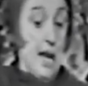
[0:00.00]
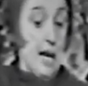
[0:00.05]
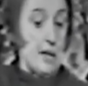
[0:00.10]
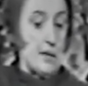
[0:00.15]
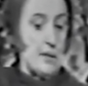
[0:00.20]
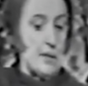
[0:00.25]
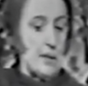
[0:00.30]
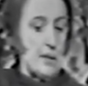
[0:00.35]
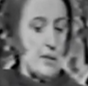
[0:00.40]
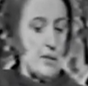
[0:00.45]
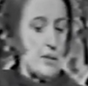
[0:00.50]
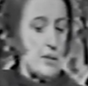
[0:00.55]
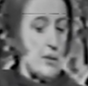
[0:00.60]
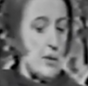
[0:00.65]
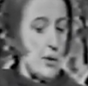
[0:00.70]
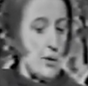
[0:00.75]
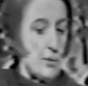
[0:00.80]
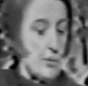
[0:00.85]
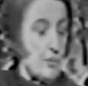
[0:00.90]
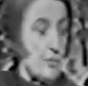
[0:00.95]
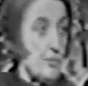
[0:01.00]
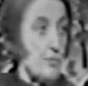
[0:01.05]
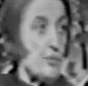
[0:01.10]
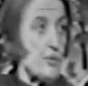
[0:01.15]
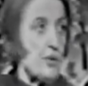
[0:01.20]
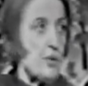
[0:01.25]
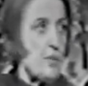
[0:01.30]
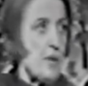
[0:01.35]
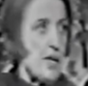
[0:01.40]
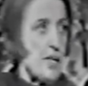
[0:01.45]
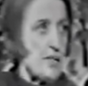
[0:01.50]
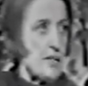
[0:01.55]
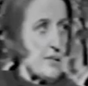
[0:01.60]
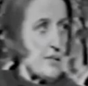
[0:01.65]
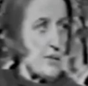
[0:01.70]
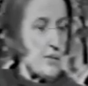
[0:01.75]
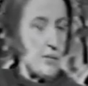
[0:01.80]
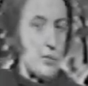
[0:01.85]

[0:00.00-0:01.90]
adults learn from others,